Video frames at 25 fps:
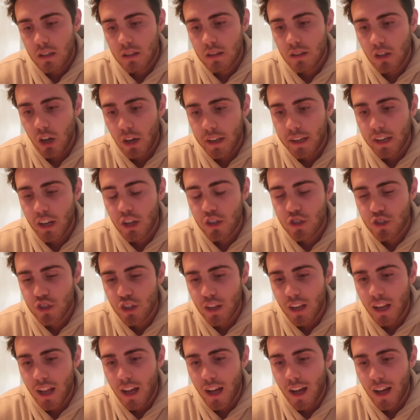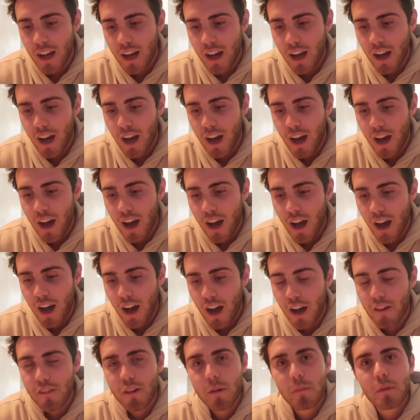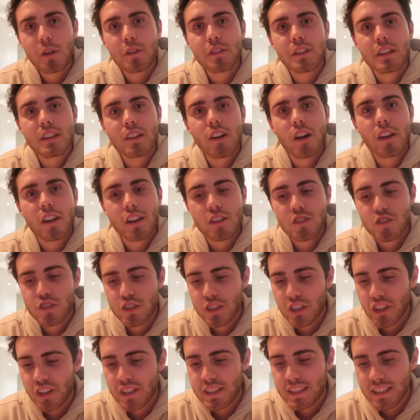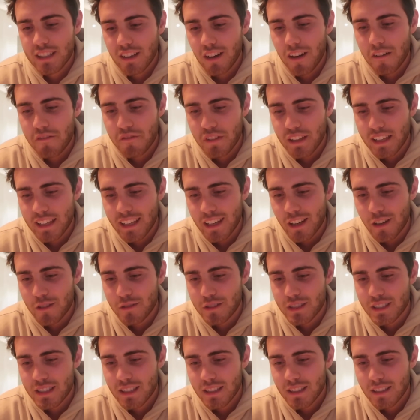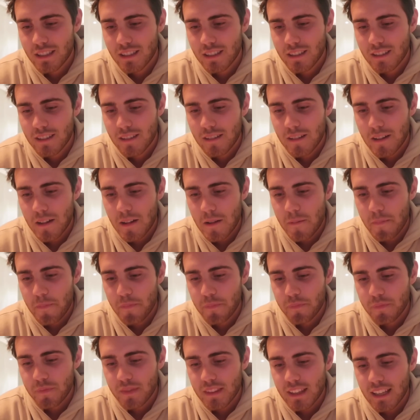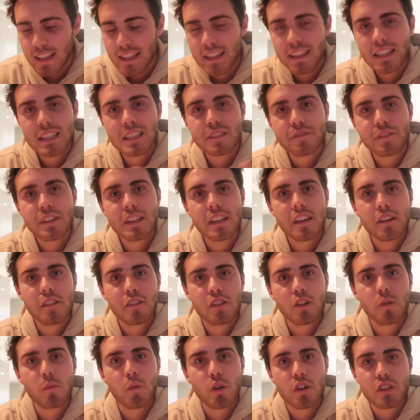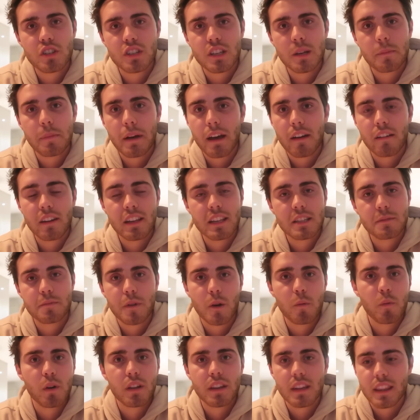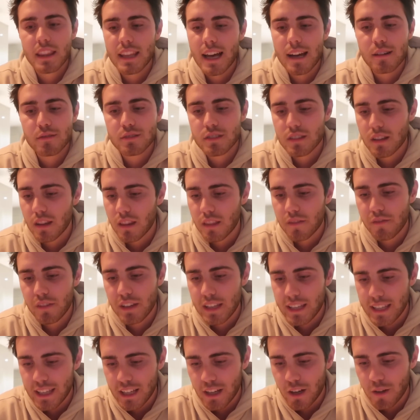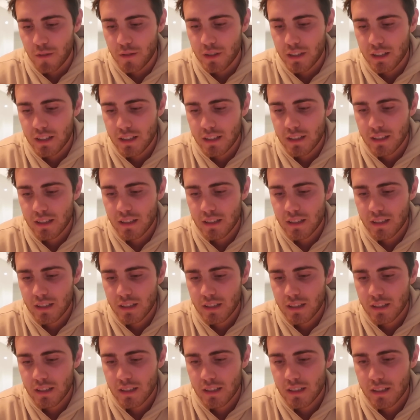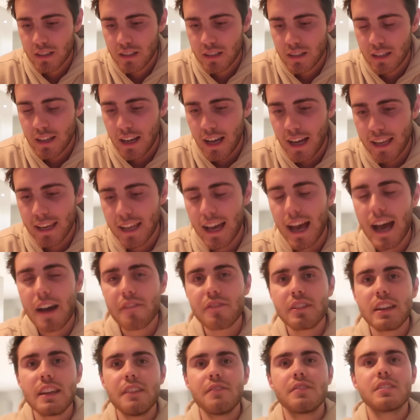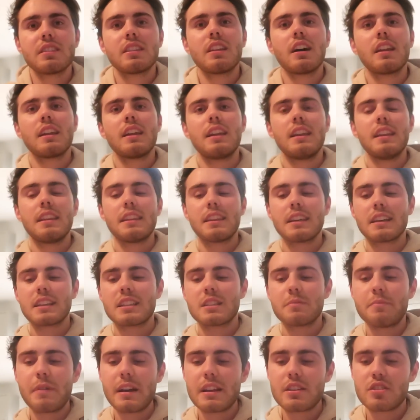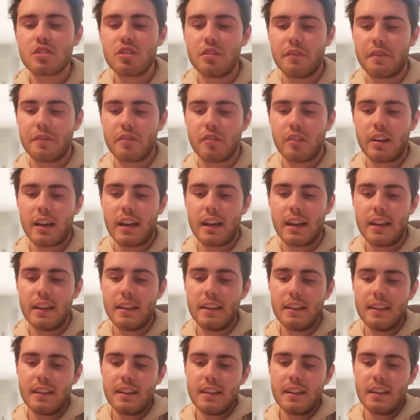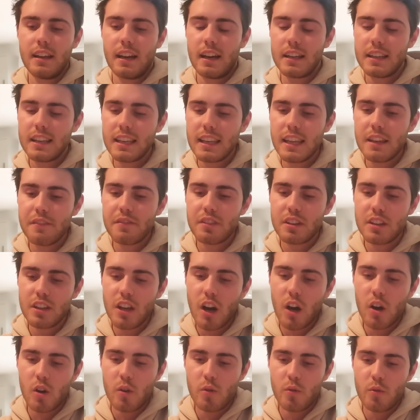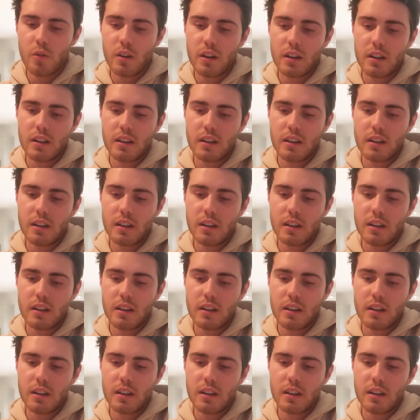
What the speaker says: 900, I've uploaded 999 videos. This video you're watching apparently is my 1,000th video. And I haven't even done anything special for it. I didn't even know.